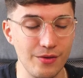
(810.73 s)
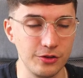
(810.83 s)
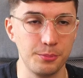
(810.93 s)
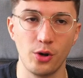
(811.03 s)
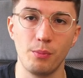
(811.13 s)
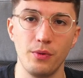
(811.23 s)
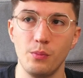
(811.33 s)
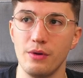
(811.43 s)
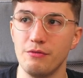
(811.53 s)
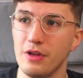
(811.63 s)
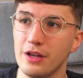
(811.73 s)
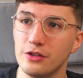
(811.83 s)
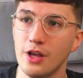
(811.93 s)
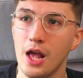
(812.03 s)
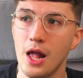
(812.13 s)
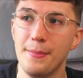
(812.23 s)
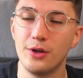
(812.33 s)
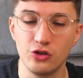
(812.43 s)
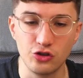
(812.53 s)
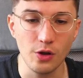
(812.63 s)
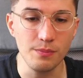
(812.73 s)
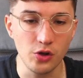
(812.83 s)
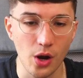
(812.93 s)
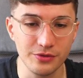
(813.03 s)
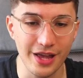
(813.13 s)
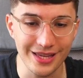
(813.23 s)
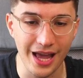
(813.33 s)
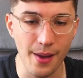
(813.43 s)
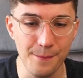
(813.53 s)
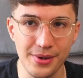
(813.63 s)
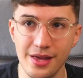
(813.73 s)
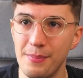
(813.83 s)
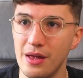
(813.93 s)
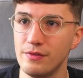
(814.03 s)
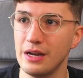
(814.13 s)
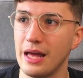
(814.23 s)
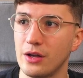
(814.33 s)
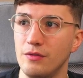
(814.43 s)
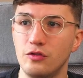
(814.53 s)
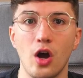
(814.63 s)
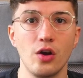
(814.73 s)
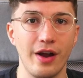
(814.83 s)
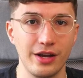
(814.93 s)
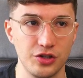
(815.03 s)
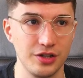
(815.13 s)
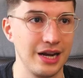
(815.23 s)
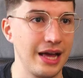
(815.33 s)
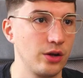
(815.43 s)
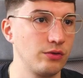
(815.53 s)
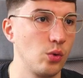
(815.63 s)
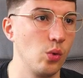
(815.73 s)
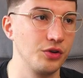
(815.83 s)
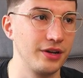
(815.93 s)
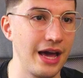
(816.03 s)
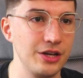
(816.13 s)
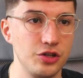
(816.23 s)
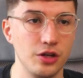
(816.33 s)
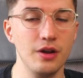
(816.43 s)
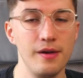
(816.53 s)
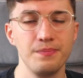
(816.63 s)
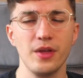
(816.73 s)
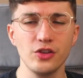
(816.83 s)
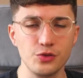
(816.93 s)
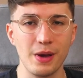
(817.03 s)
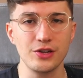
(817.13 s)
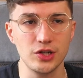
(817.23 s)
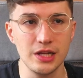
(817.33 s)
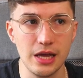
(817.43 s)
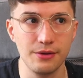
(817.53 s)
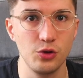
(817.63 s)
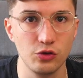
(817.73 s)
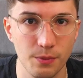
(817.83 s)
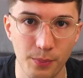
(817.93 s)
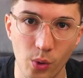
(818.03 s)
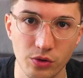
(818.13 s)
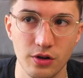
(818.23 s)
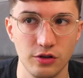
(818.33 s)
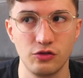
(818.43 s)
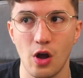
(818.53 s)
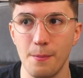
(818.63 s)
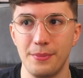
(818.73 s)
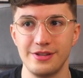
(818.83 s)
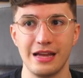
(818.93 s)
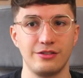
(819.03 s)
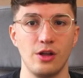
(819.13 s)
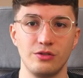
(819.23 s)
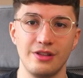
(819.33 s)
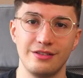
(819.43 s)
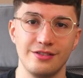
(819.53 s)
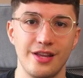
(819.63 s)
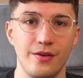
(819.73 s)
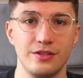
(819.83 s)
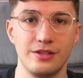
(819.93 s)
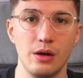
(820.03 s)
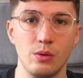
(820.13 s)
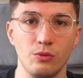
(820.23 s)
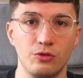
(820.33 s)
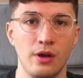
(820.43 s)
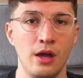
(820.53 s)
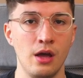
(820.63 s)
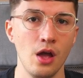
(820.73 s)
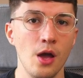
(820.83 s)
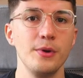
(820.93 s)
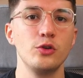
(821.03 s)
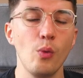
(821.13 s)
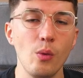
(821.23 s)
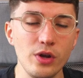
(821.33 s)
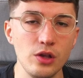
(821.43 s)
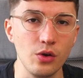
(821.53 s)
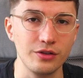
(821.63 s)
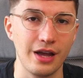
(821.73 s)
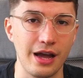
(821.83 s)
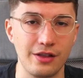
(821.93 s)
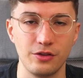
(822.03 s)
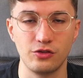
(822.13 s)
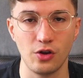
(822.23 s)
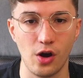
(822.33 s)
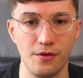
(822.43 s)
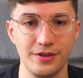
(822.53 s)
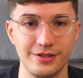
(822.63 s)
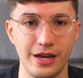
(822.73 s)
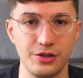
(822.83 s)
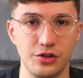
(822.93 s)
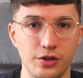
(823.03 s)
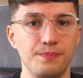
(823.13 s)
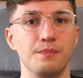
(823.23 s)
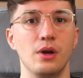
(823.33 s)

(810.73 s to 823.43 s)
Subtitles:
is a problem with this, because sometimes there can be a bit of a lack of direction, a lack of coordination, especially if your subordinates don't possess those necessary skills. Because when we looked at the start of this session,